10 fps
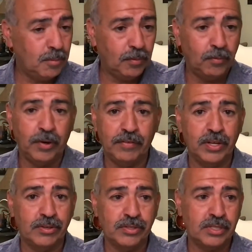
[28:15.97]

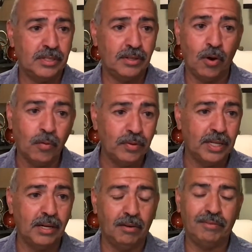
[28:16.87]
reviews,
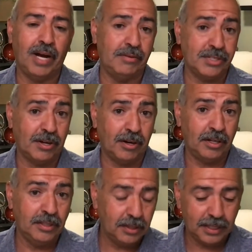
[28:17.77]
hopefully all 5-star.
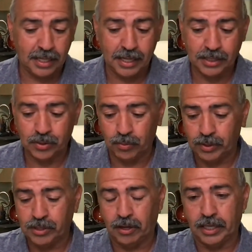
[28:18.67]
And that's what we're
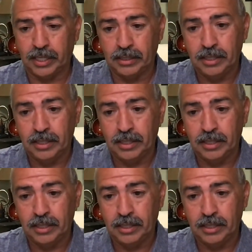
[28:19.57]
targeting.